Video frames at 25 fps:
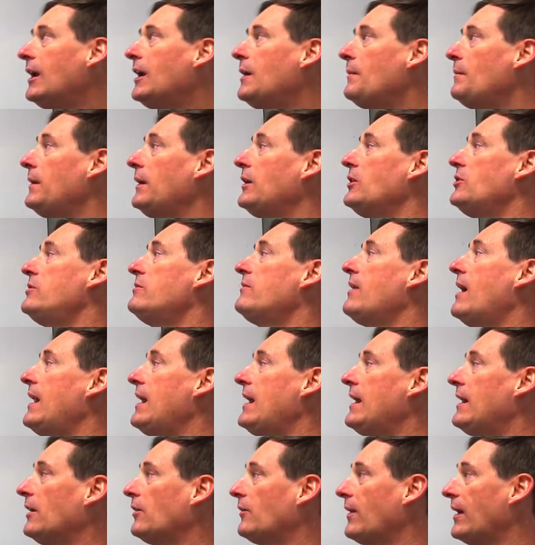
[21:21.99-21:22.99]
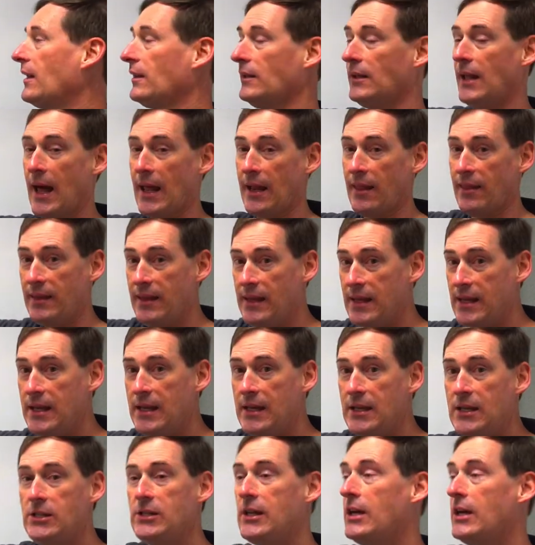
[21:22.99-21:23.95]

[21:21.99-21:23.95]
because you've got to integrate a lot of these